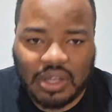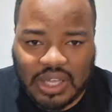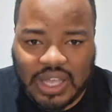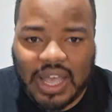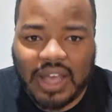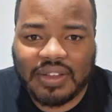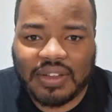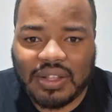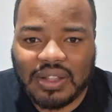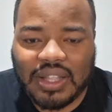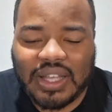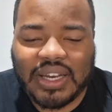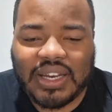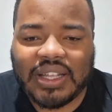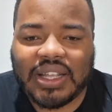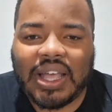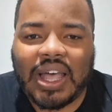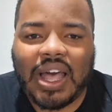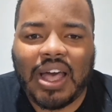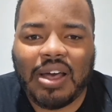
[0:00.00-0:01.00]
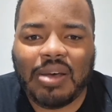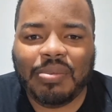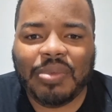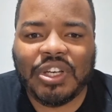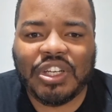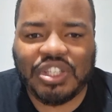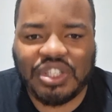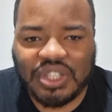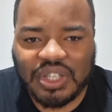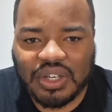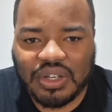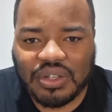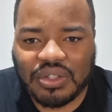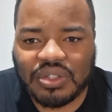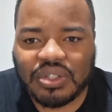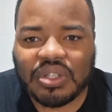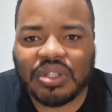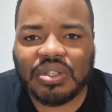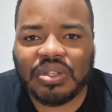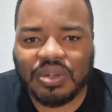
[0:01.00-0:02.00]
calculating how many
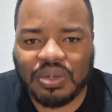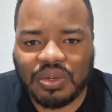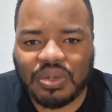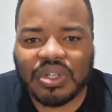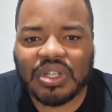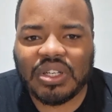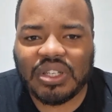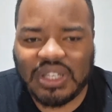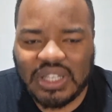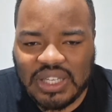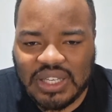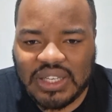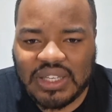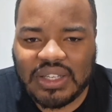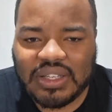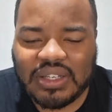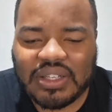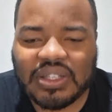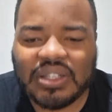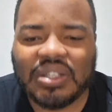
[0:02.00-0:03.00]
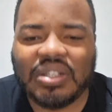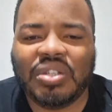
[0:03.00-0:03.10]
shares you're going to need